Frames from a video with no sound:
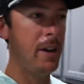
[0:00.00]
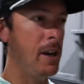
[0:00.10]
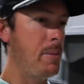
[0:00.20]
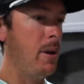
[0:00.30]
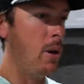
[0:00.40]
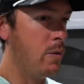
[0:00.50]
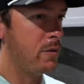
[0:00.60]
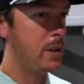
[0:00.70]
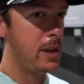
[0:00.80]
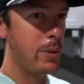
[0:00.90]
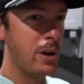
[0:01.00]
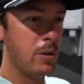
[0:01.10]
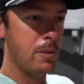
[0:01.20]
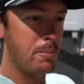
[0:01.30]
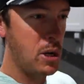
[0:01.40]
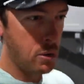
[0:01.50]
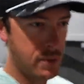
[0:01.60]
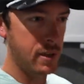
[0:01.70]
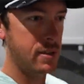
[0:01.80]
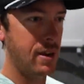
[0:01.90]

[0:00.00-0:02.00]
it up. Hopefully we don't puke this